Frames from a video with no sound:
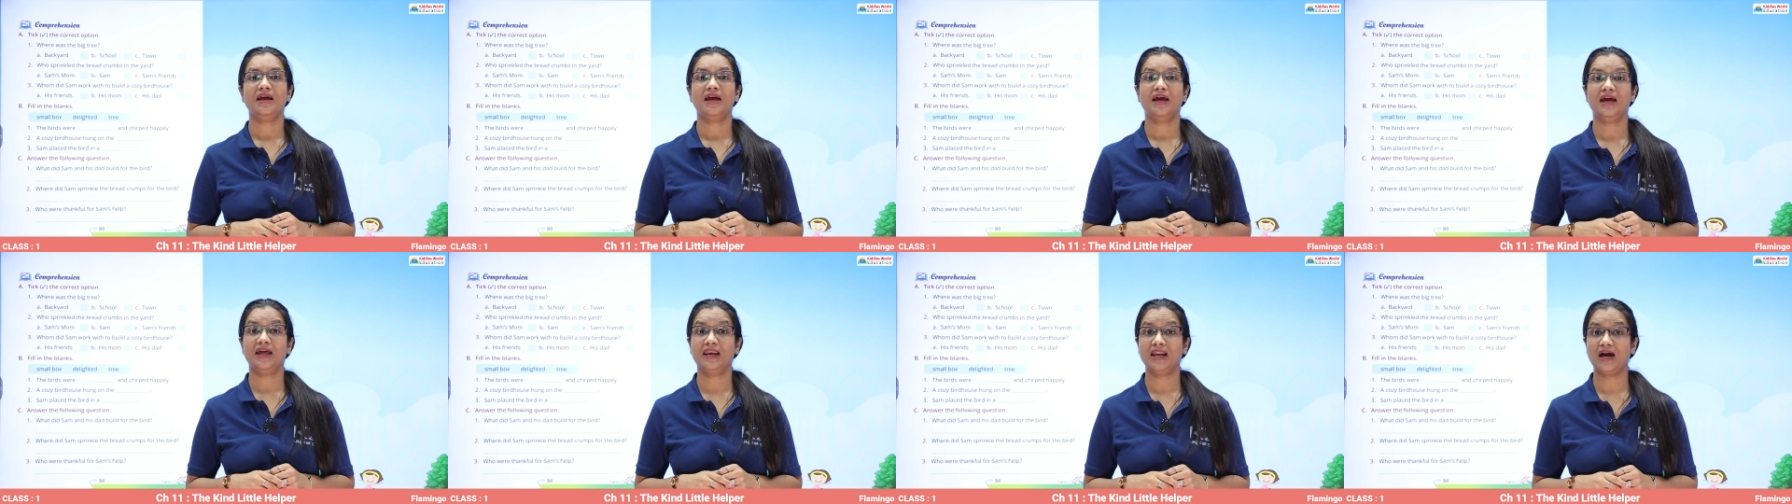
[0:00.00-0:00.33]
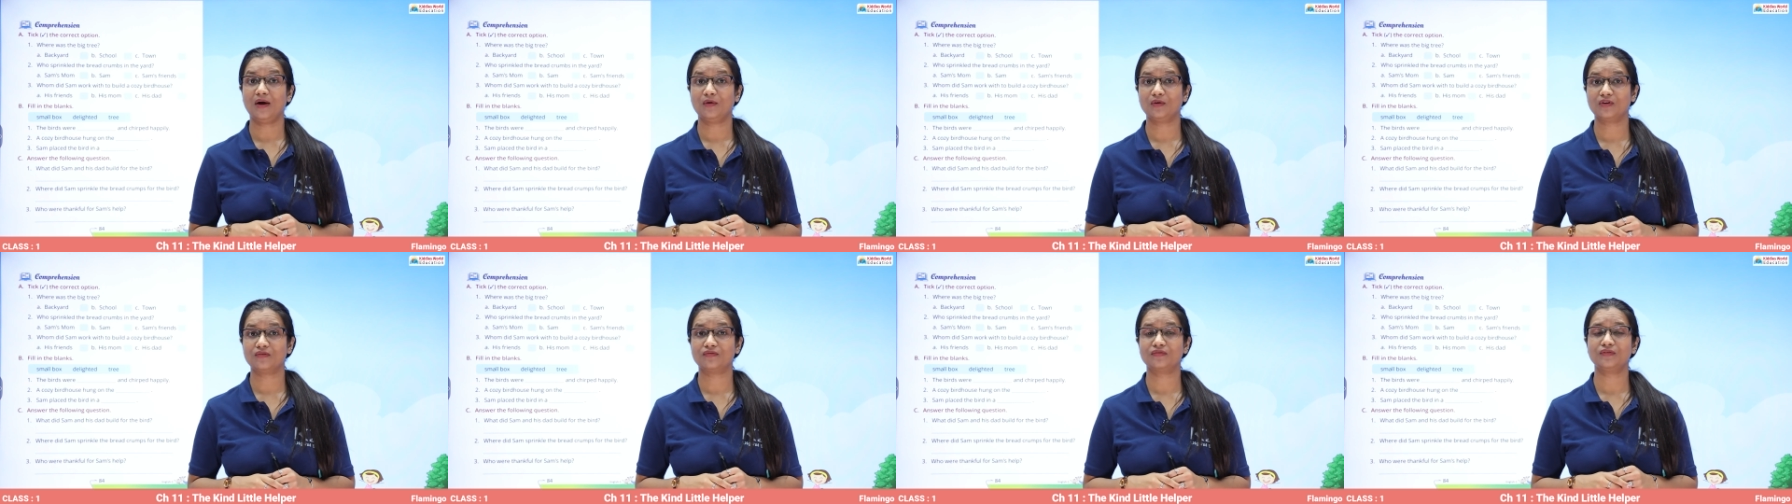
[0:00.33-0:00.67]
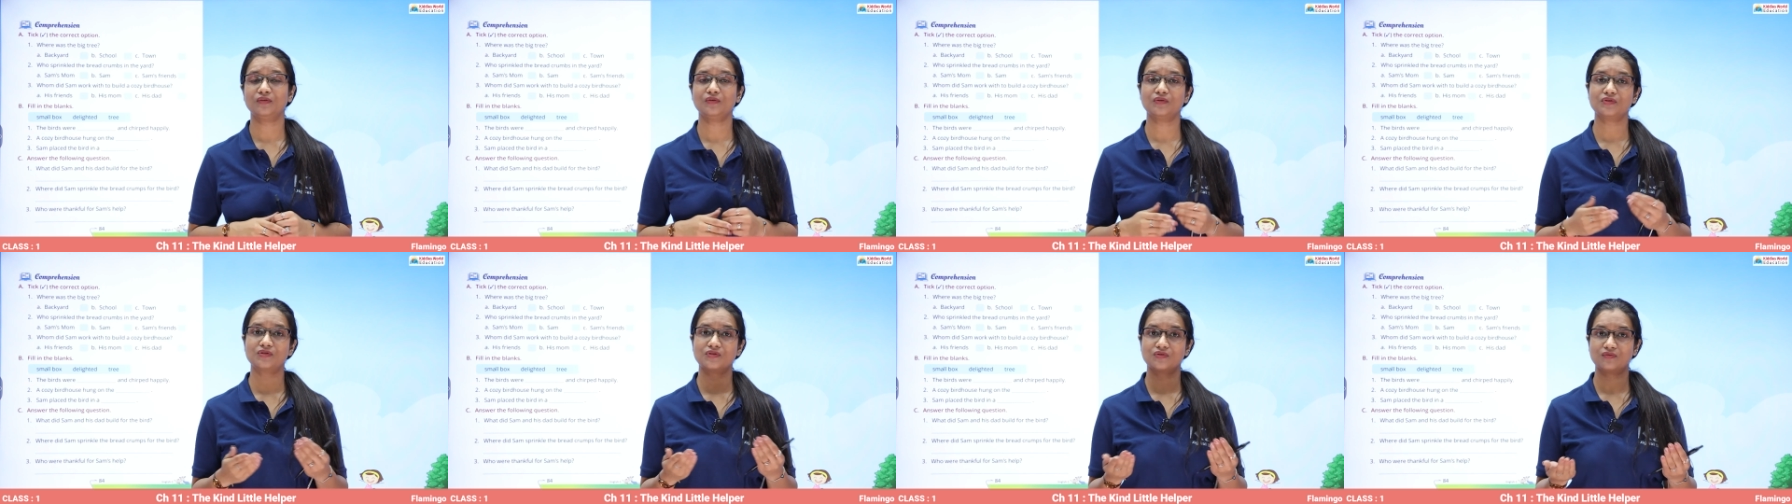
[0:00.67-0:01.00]
And out of
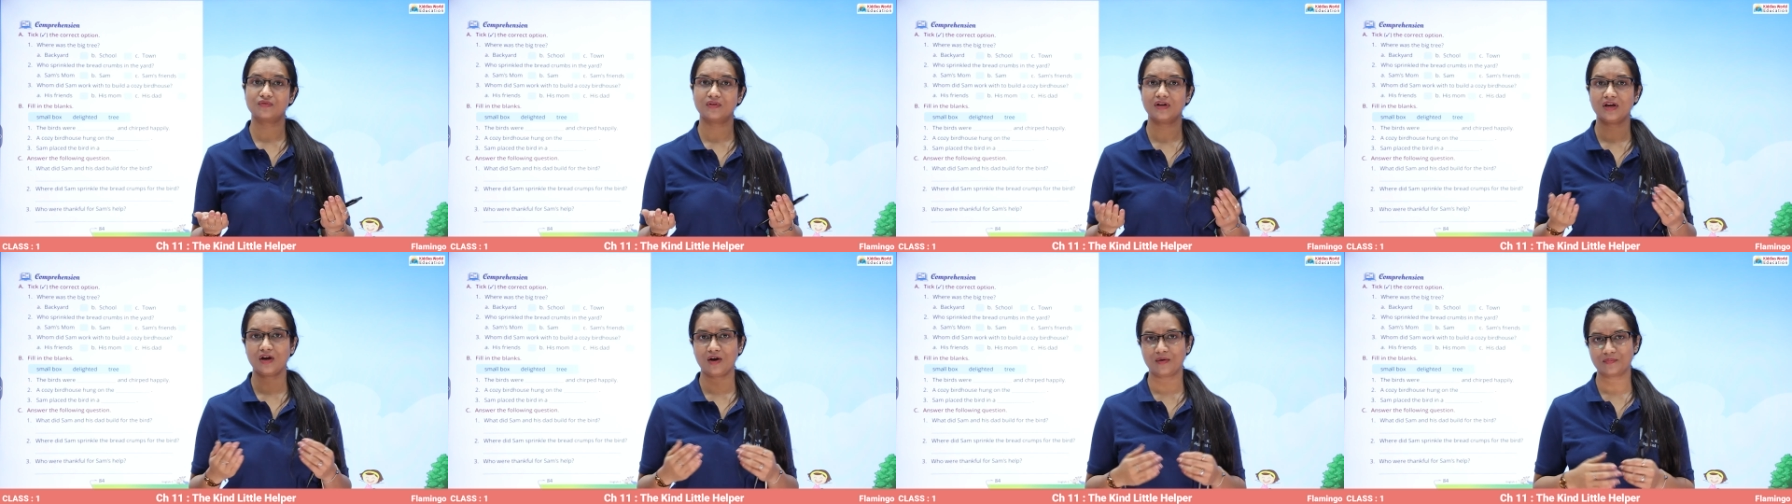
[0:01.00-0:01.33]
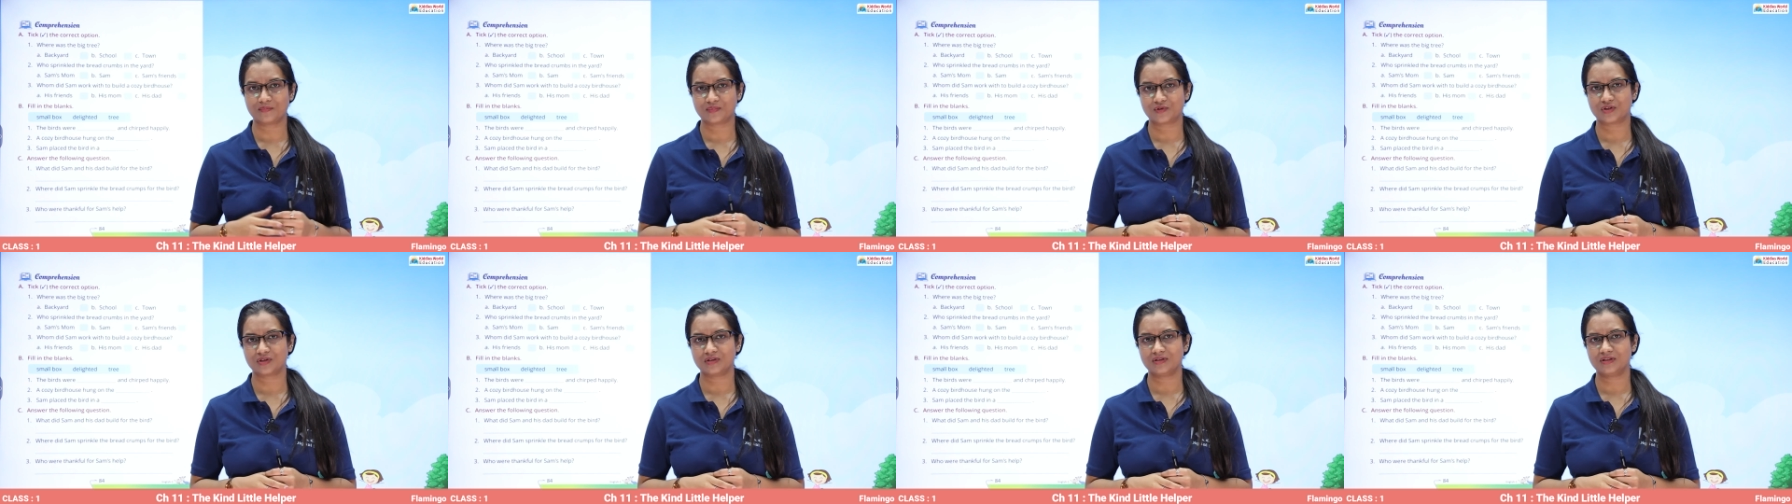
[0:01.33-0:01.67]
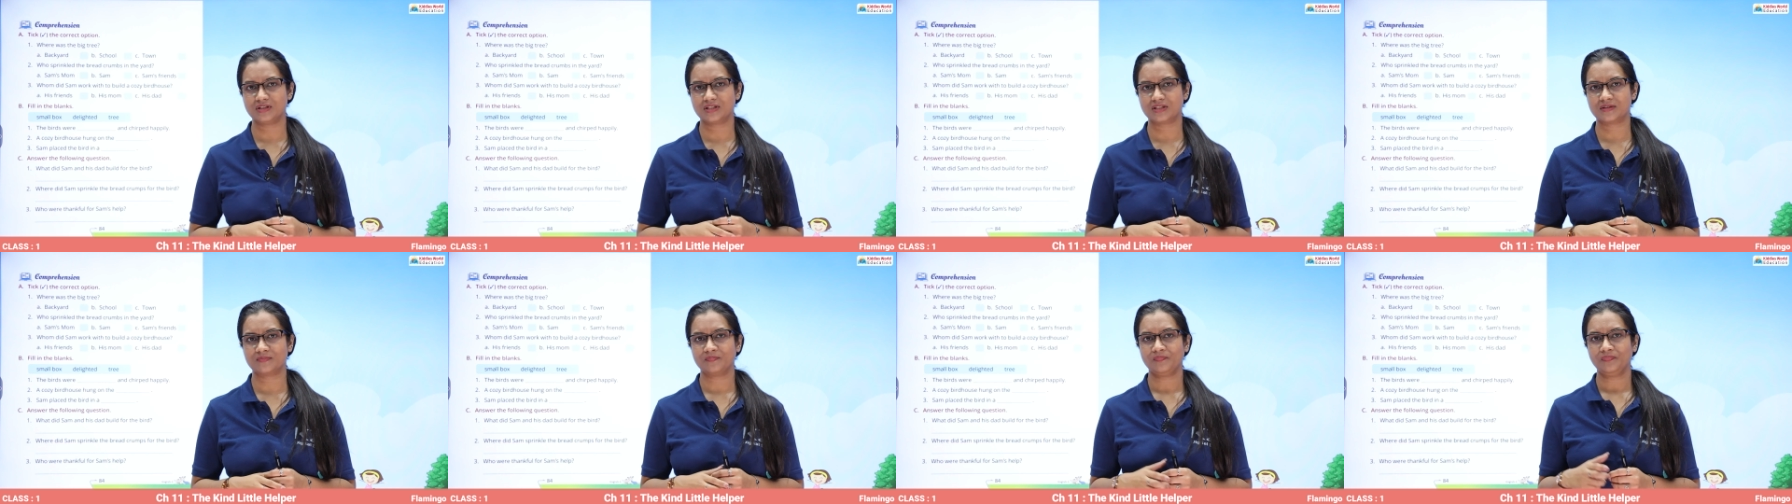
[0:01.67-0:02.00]
those 3
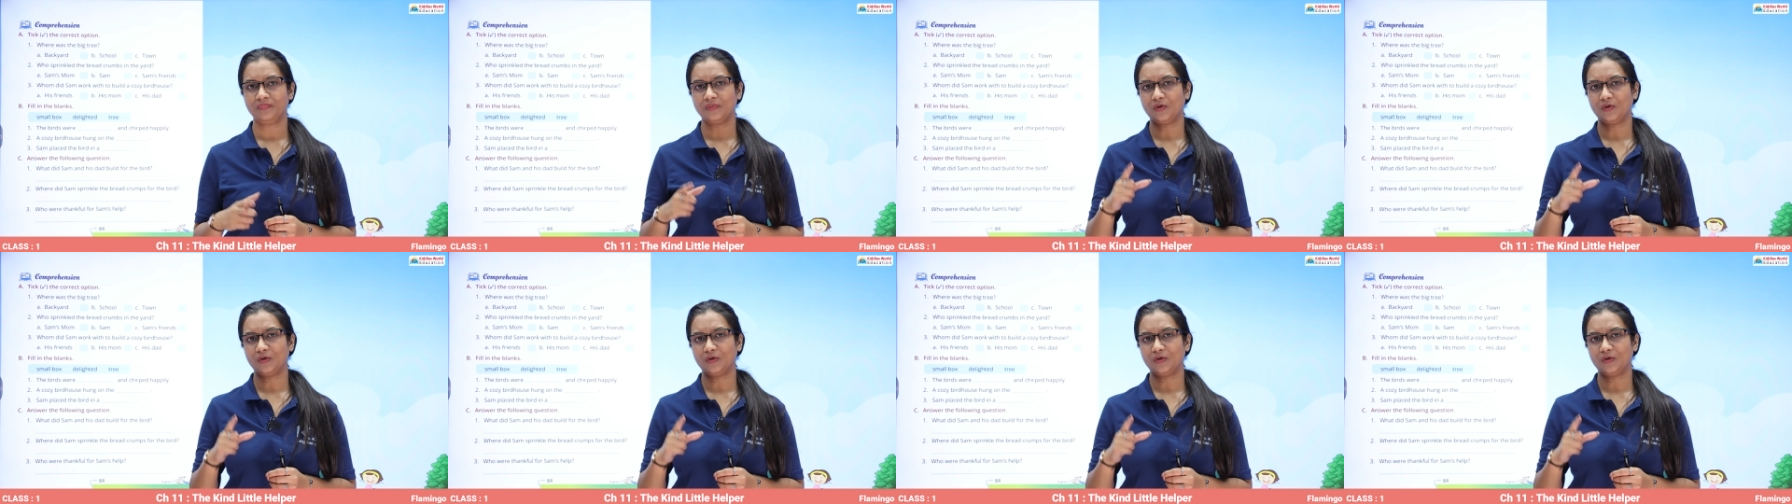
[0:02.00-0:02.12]
options,